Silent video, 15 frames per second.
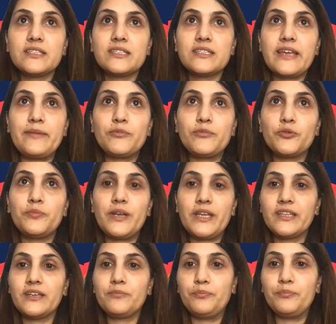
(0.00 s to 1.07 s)
time to
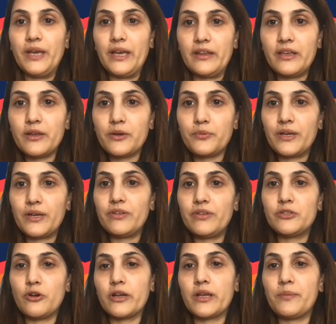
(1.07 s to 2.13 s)
break that barrier when we
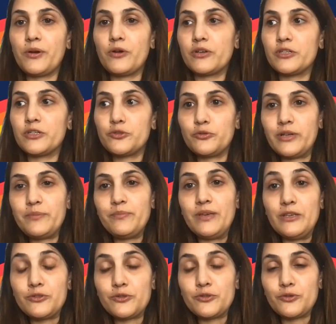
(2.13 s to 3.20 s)
talk about it's only
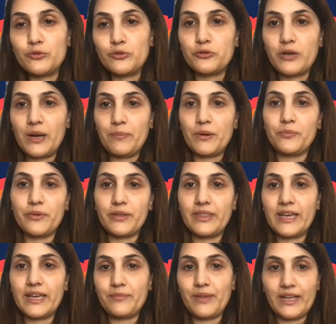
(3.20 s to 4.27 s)
B schools who come up with
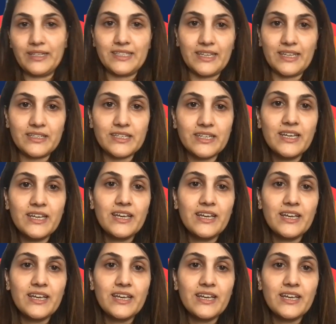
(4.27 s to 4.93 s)
that mindset.